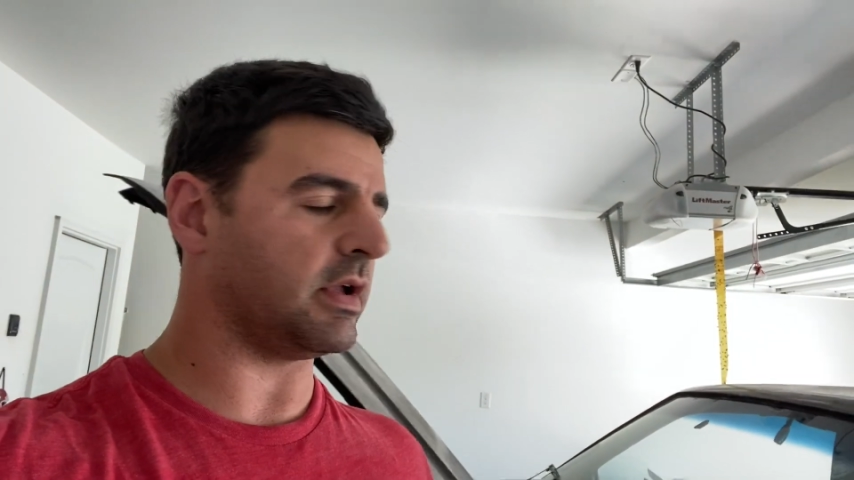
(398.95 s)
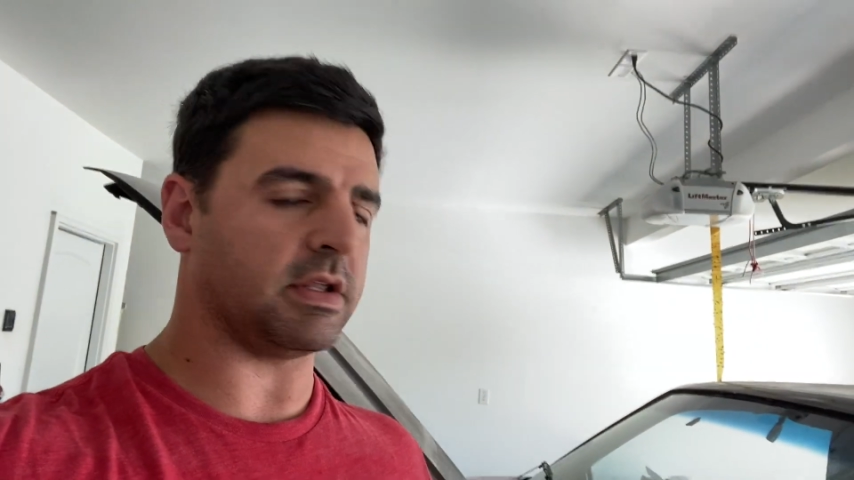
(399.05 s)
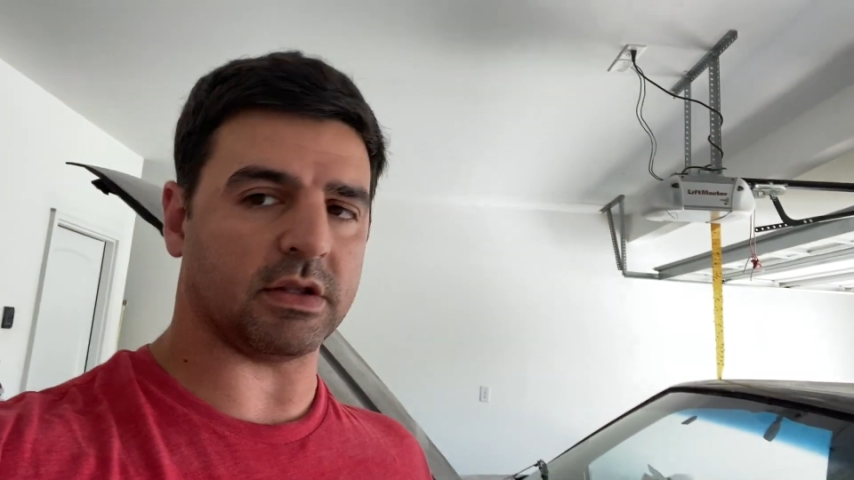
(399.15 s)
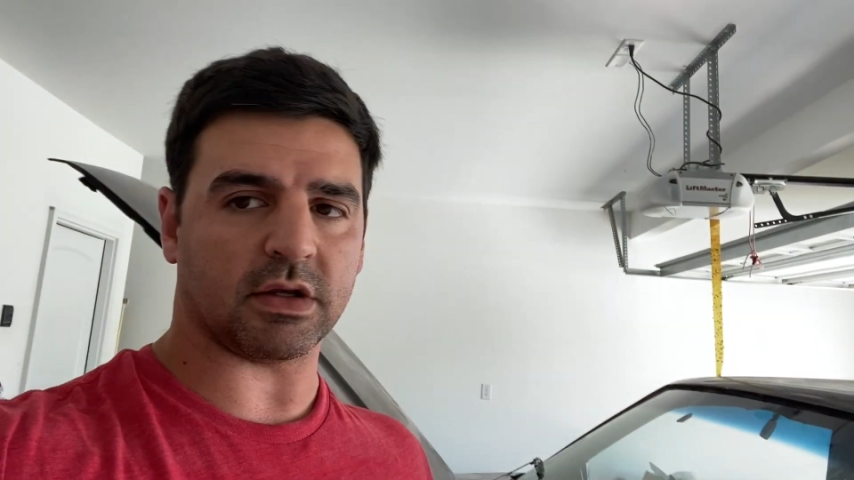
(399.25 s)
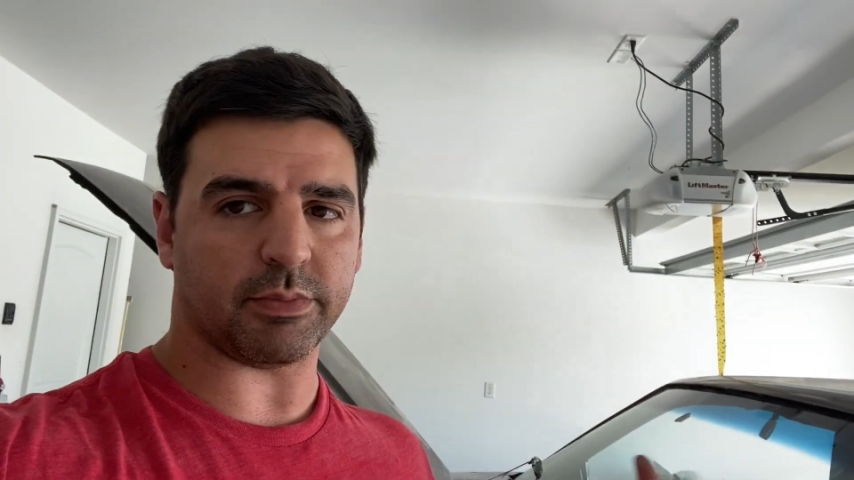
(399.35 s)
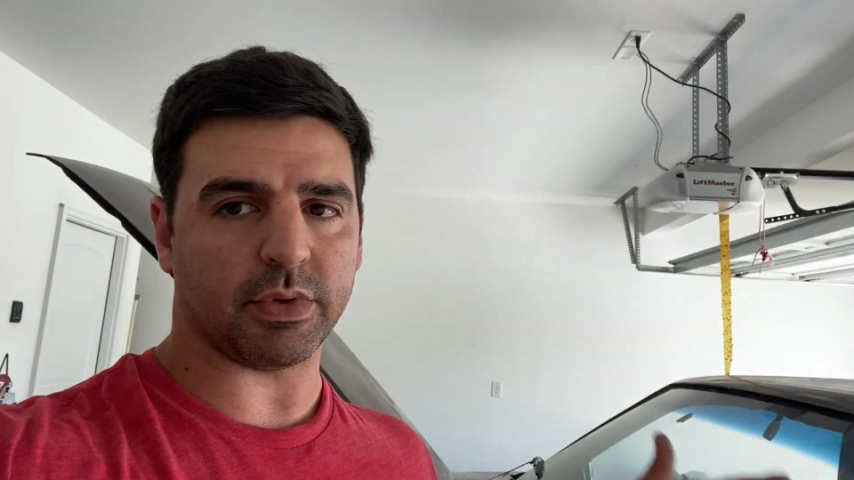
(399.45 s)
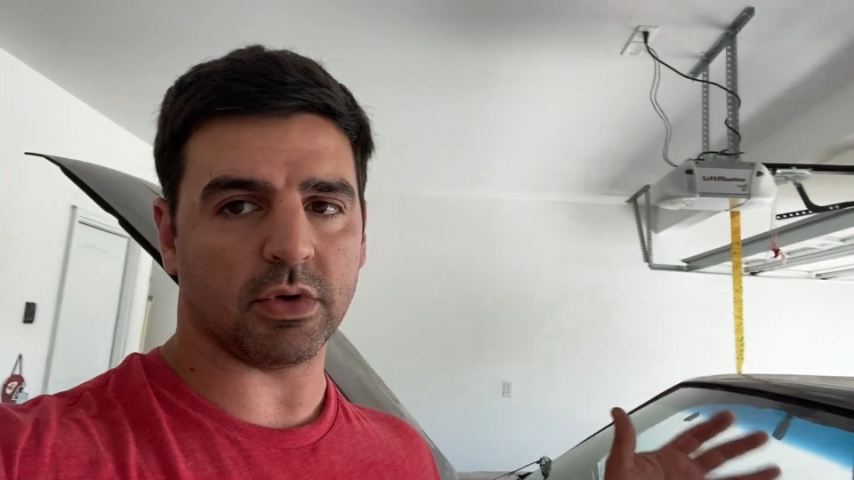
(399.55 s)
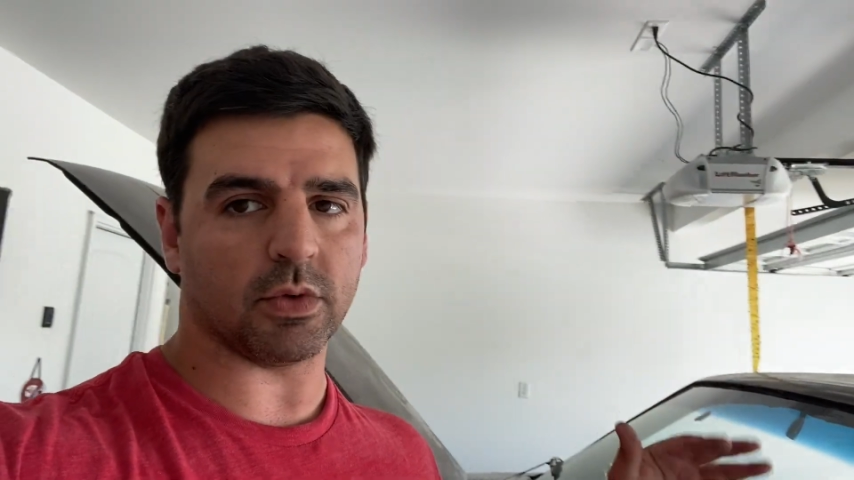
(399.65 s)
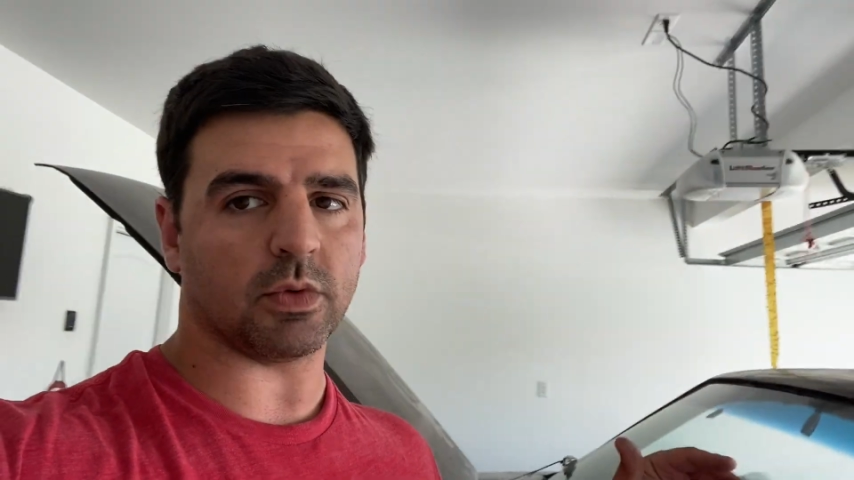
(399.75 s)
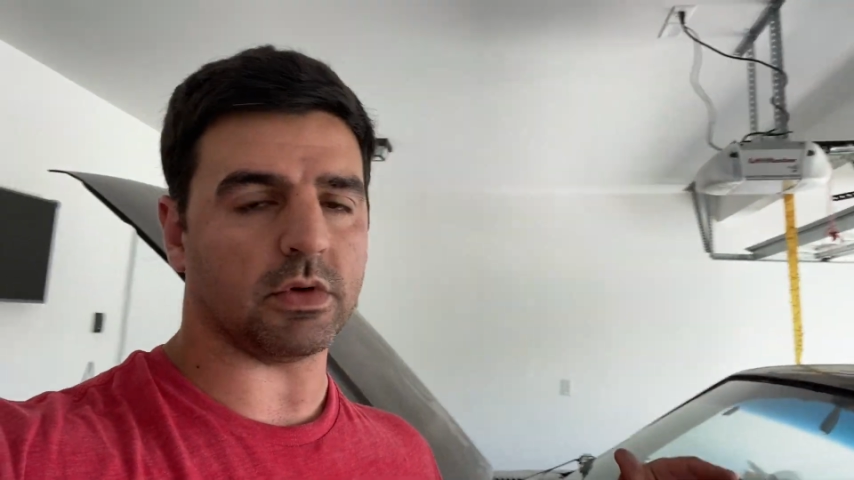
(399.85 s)
and then the
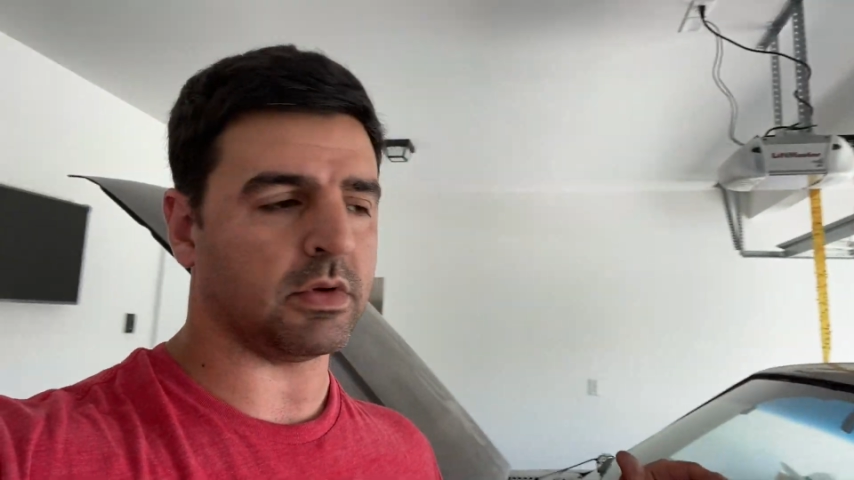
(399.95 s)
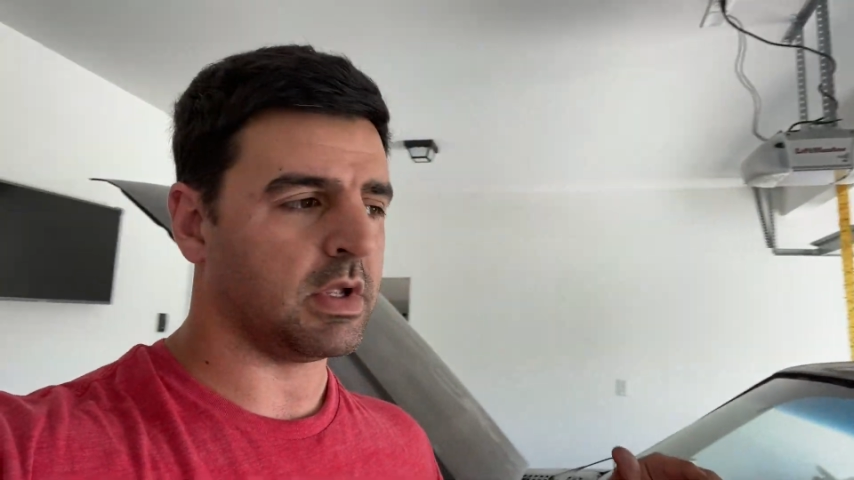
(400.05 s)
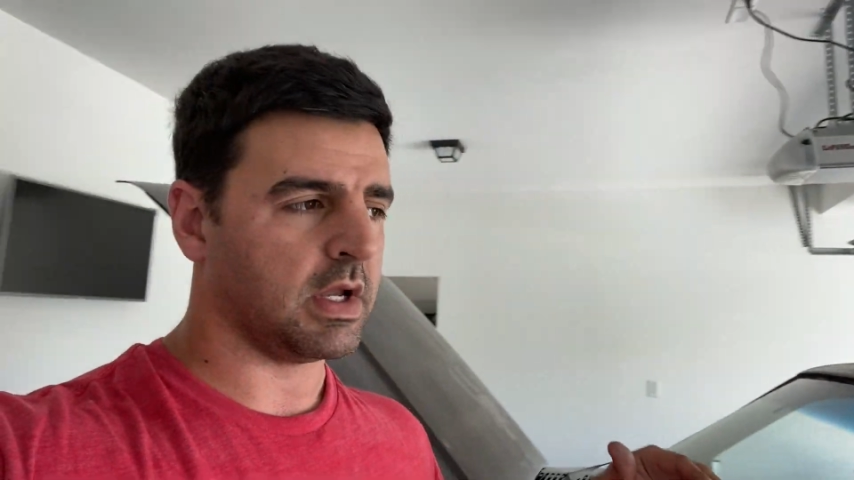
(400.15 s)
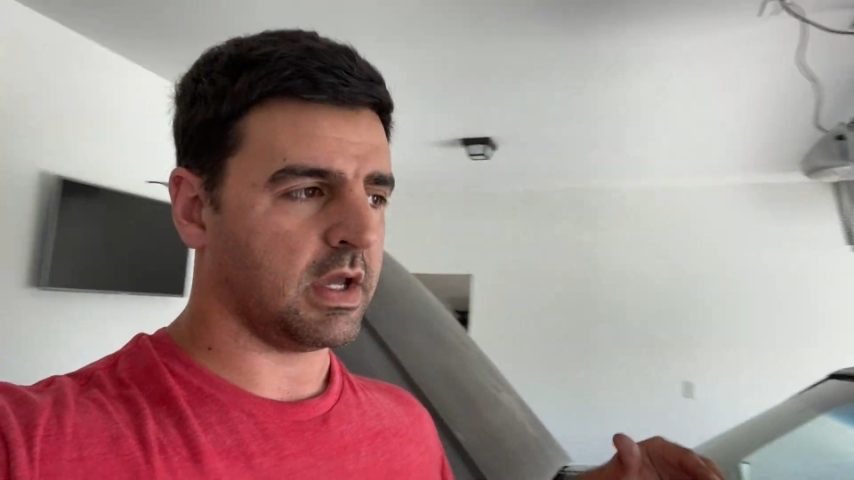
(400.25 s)
computer will